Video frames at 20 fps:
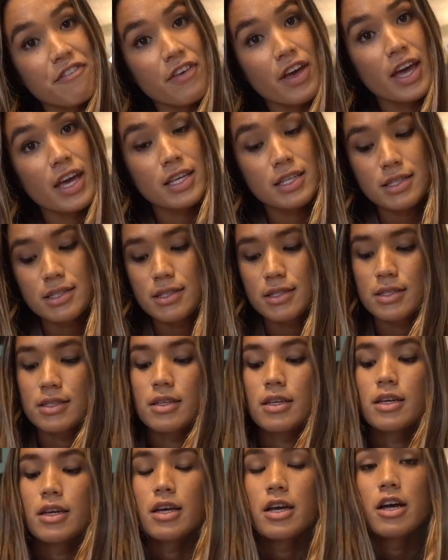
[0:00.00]
face,
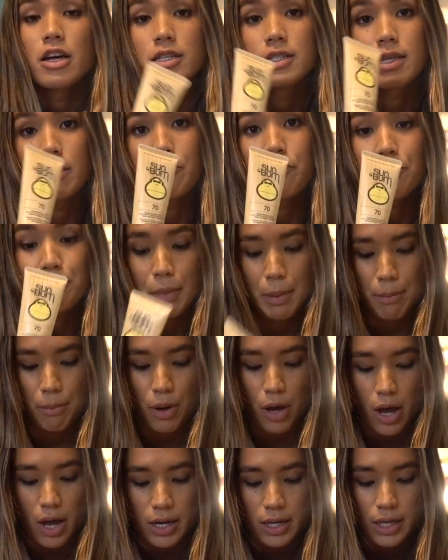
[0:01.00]
some for my
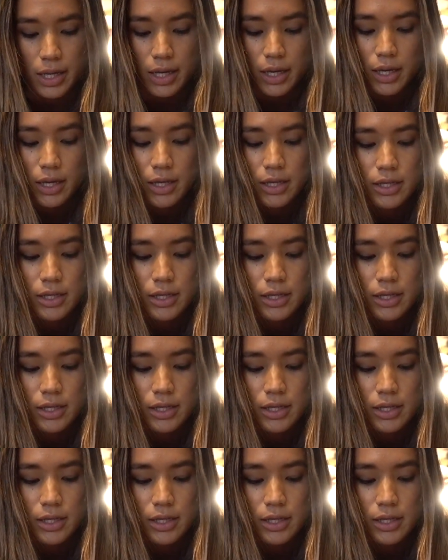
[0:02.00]
body.